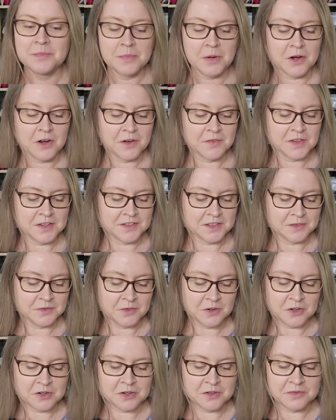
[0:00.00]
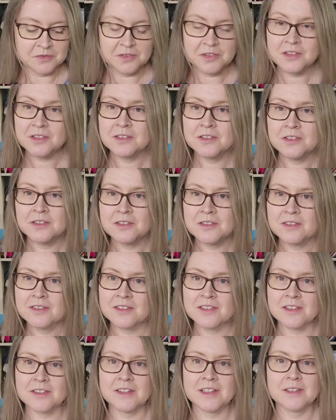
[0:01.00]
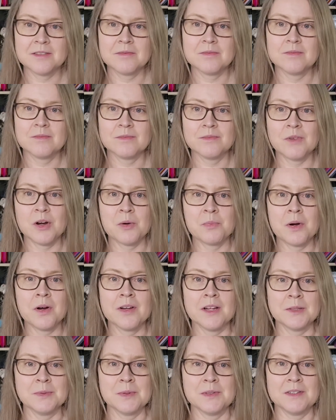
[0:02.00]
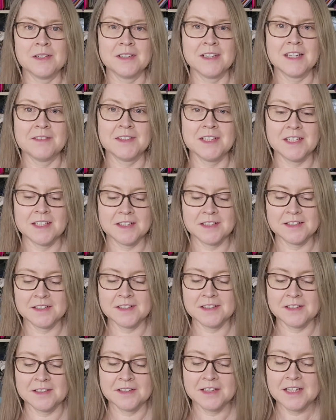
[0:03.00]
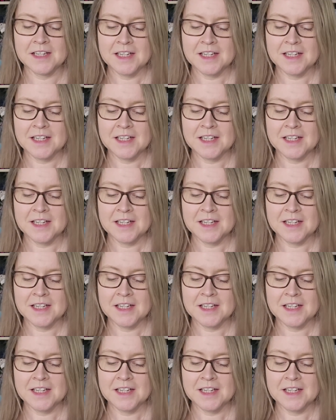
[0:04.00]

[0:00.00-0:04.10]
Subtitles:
part of this involved doing welt pockets, which I'd never done. So